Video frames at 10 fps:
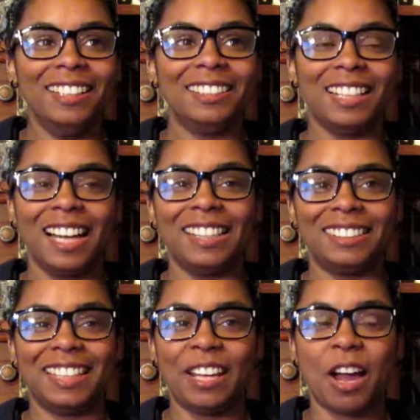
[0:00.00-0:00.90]
I
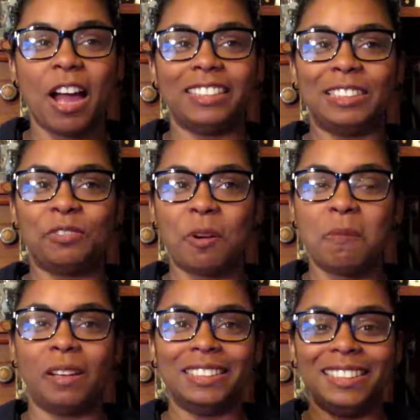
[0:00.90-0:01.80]
say from
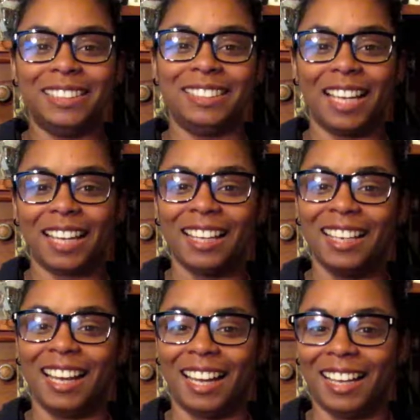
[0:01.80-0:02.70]
about the
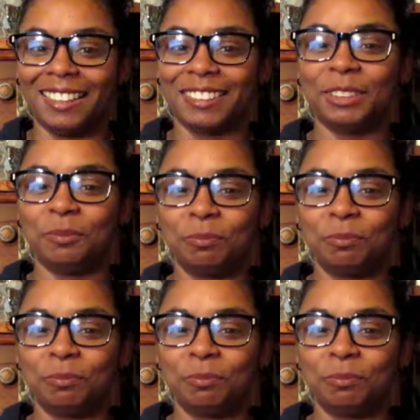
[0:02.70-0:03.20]
second act,